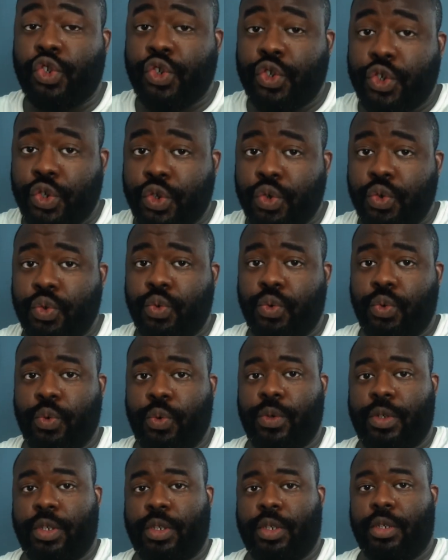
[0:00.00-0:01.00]

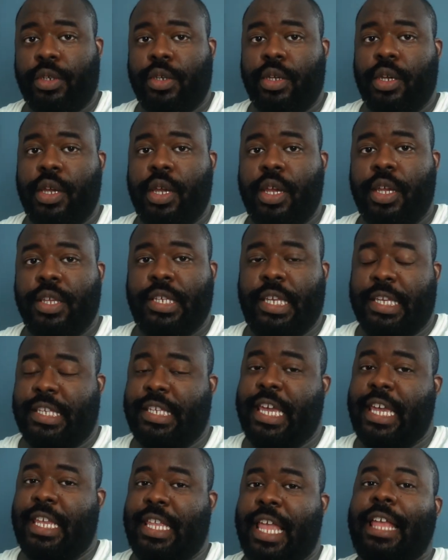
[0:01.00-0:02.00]
choose to
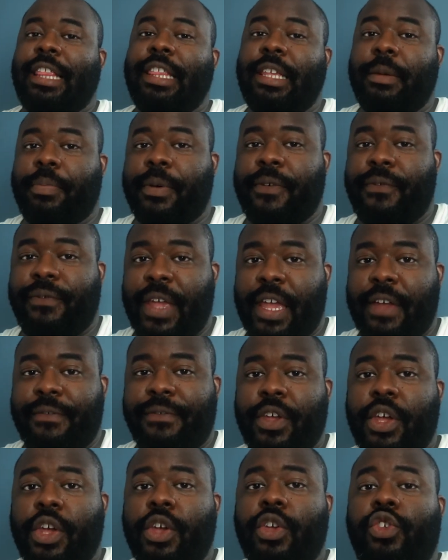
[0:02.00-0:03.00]
take that leap of faith.